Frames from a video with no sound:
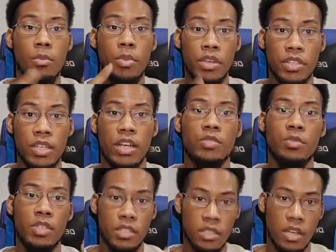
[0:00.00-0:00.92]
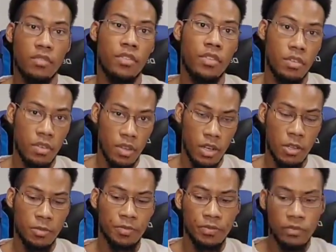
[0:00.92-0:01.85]
But you touch me, it's done for you, you
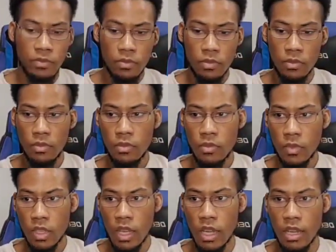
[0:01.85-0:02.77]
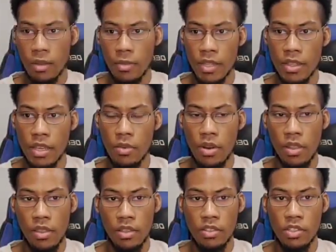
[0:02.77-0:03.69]
know? I think one
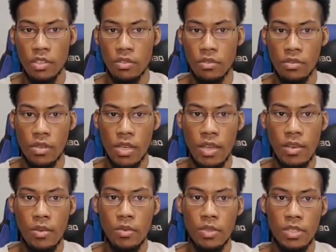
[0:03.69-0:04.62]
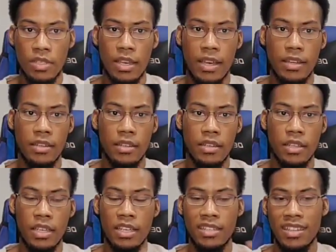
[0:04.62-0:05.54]
of the things, too, was that
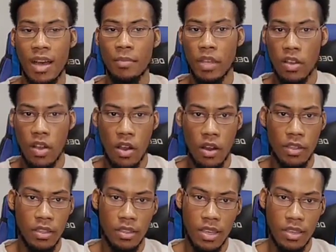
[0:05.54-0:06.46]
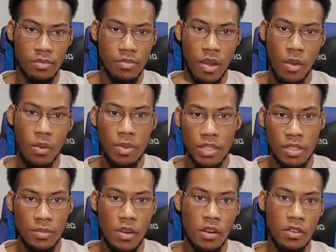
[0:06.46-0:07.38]
he stopped the car. I think that's probably
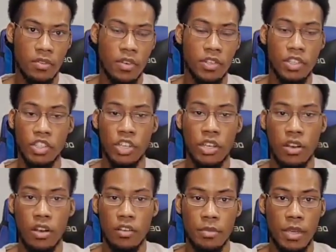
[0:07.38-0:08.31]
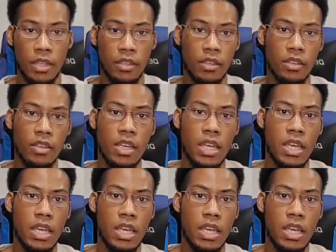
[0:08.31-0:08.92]
pissed him off, or the chick off, mainly.